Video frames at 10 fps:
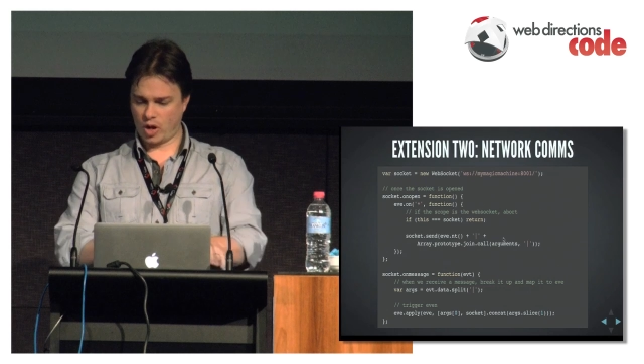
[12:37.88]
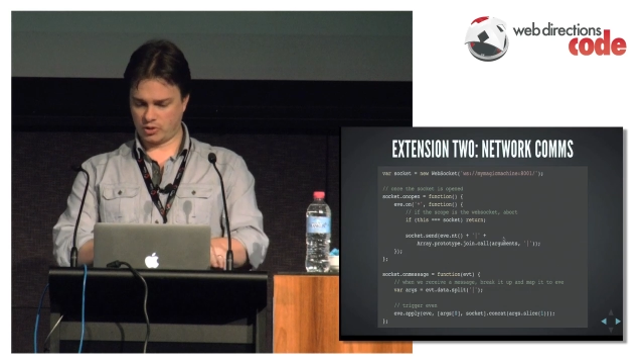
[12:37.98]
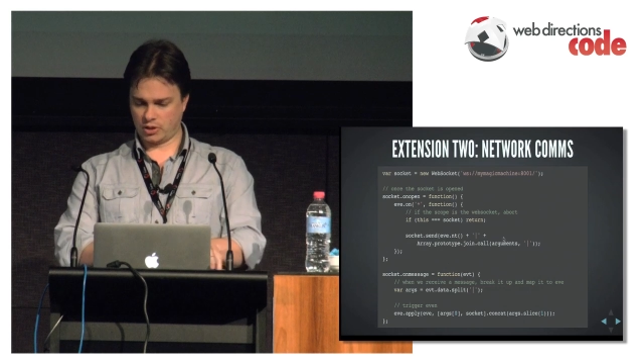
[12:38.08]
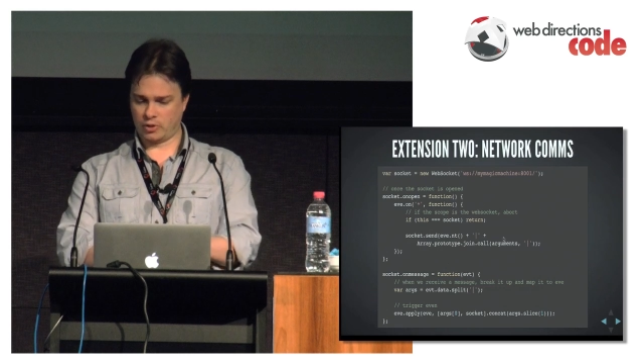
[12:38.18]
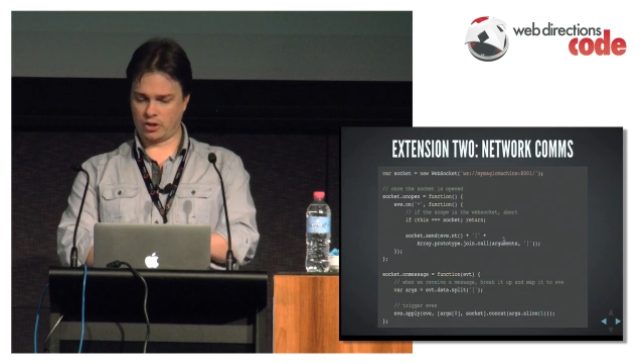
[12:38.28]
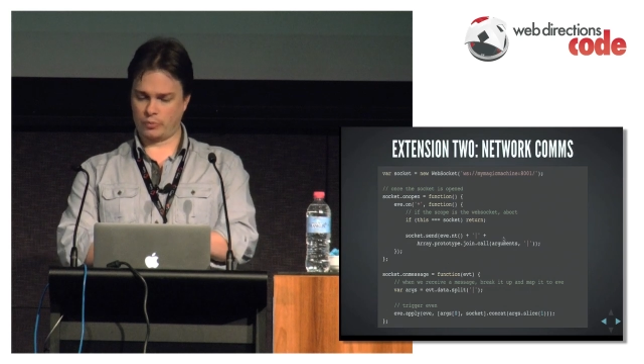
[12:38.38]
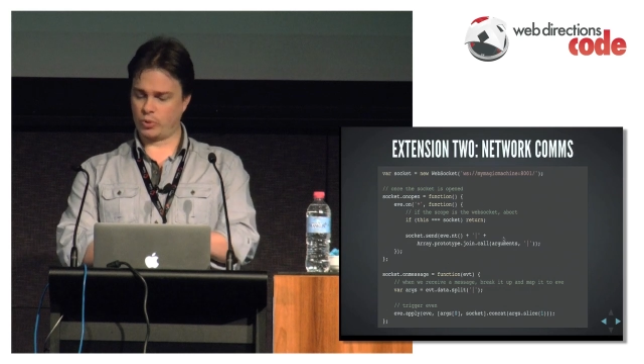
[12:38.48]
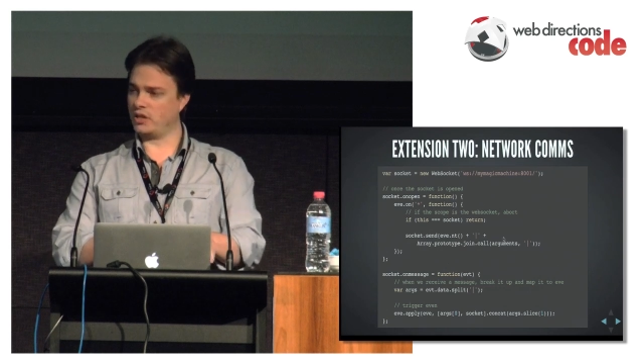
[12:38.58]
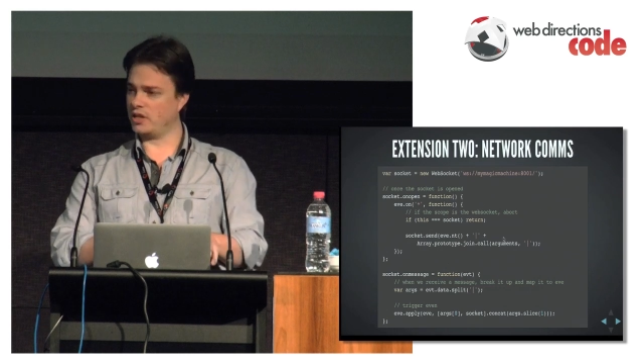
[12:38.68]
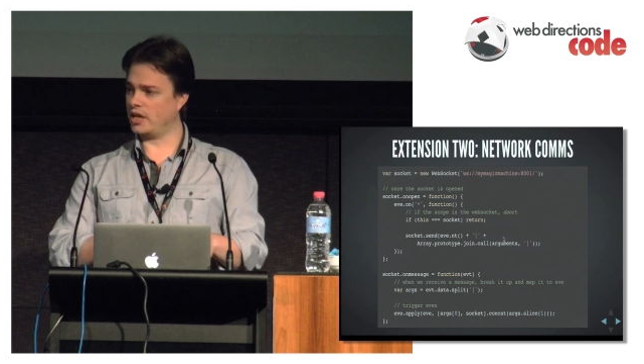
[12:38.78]
pipe delimited, I'm
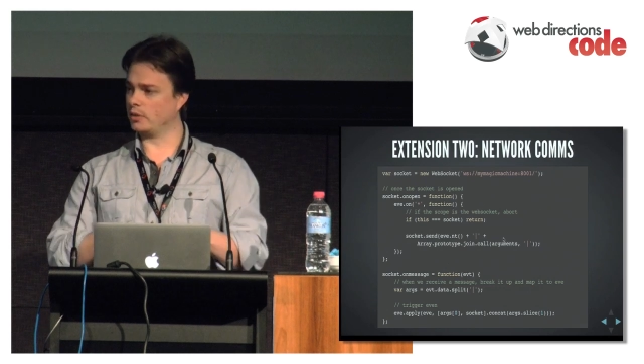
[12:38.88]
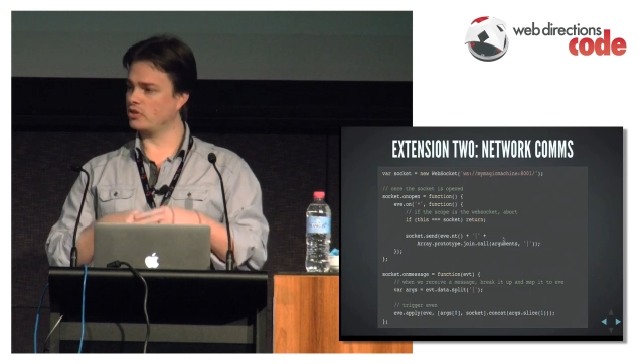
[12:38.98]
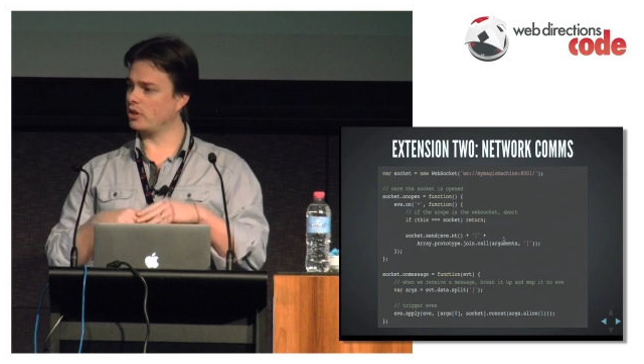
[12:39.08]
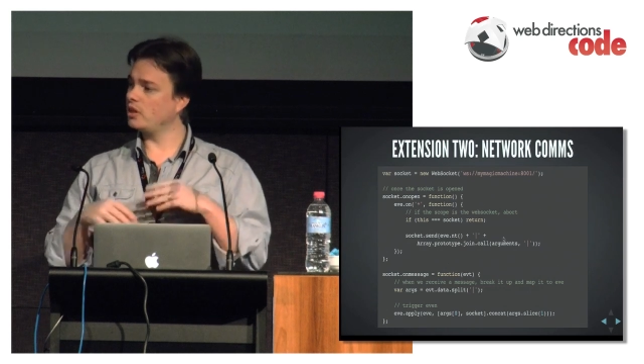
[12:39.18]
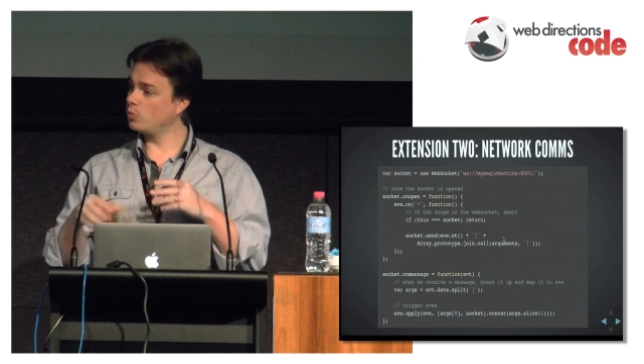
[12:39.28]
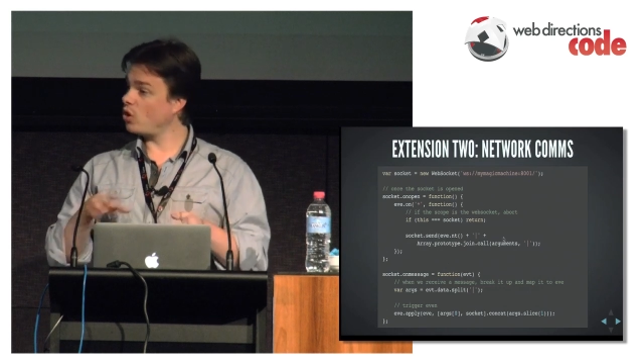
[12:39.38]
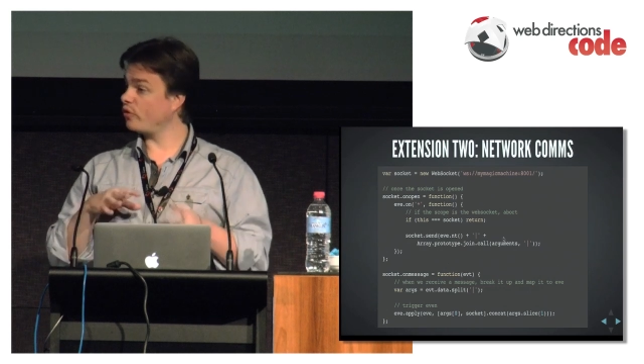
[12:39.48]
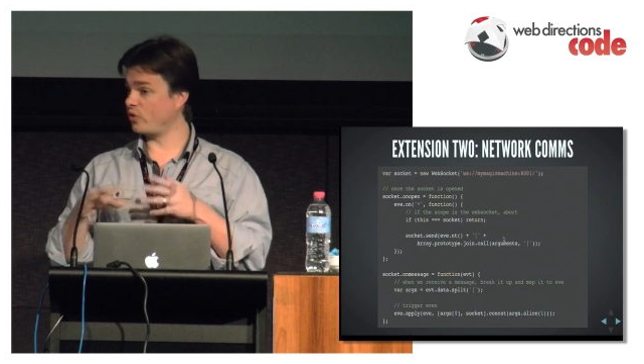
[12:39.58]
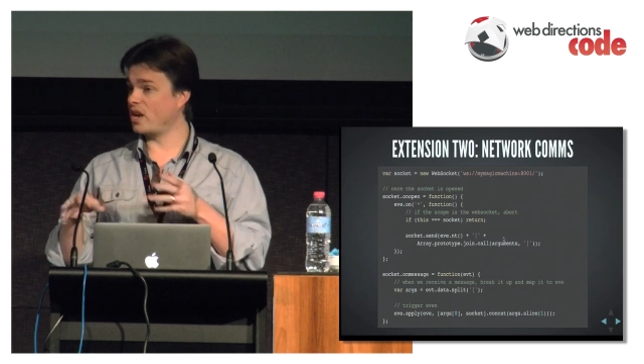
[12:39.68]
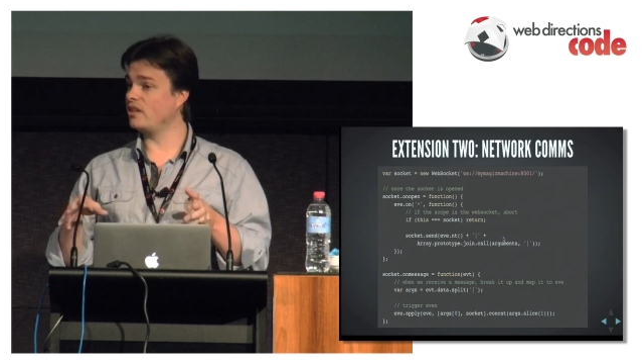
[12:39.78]
putting the argument. So it'll
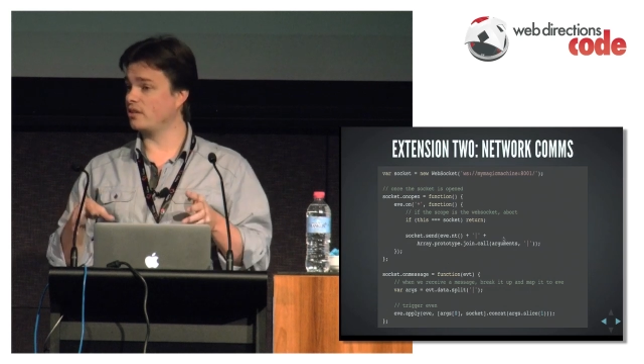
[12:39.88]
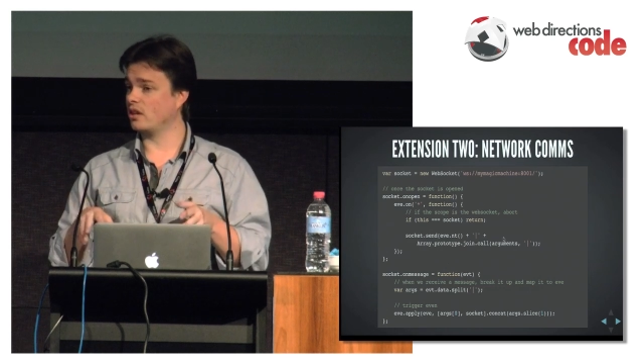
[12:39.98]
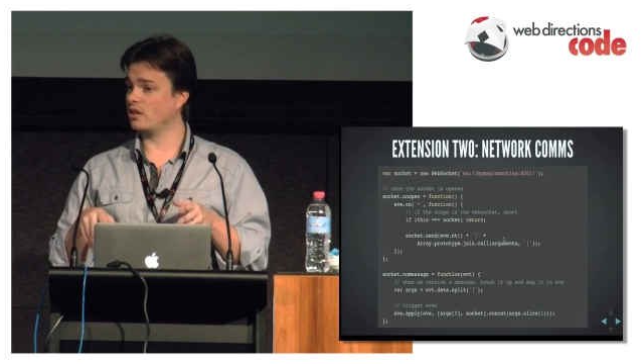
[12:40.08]
work for anything.